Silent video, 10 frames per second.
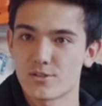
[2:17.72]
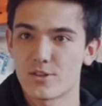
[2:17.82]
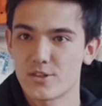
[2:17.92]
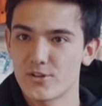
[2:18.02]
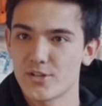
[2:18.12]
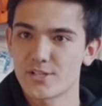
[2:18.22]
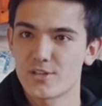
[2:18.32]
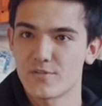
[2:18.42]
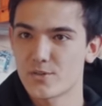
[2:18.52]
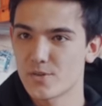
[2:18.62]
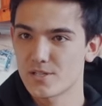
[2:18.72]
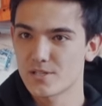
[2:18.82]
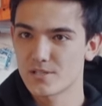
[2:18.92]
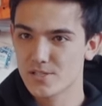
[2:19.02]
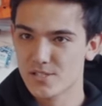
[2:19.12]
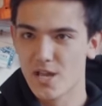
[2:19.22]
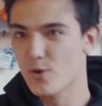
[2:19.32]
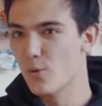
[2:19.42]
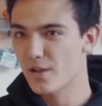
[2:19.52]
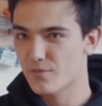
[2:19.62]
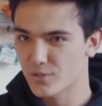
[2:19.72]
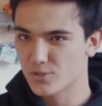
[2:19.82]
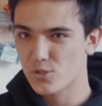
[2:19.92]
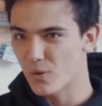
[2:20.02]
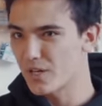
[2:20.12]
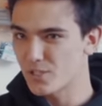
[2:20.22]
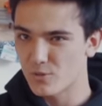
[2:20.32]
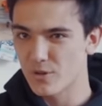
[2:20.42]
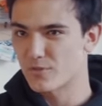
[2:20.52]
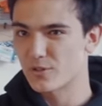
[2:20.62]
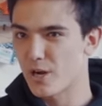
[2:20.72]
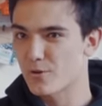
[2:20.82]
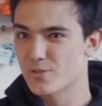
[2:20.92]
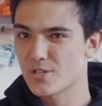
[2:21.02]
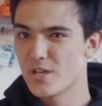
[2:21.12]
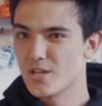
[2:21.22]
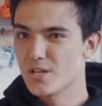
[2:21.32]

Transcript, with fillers: So the theory is if you can stay awake for twenty, twenty-four hours,